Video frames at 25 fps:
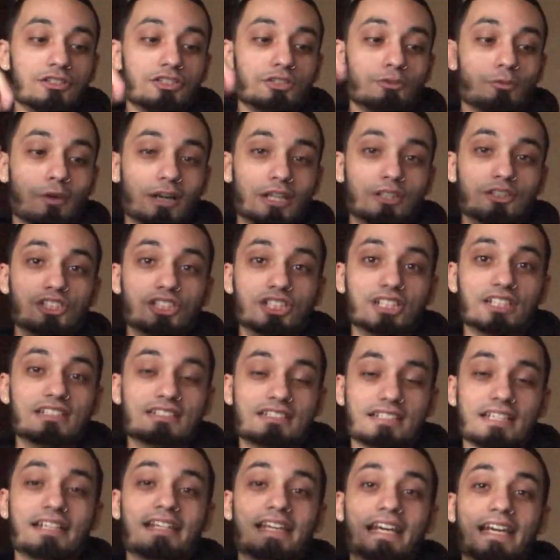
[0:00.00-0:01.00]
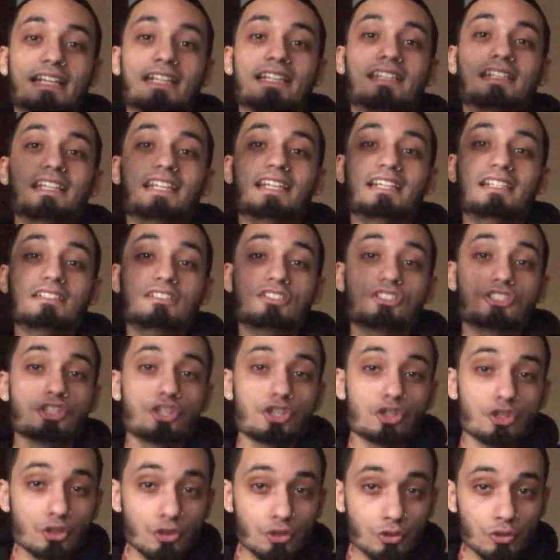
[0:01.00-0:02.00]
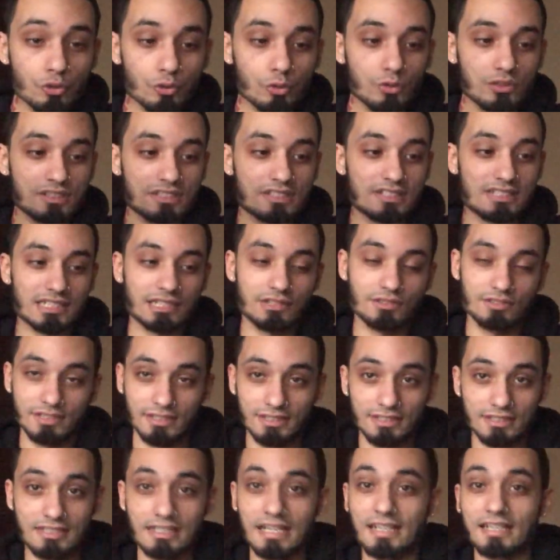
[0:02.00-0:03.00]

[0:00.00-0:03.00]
why you shouldn't take anything too serious.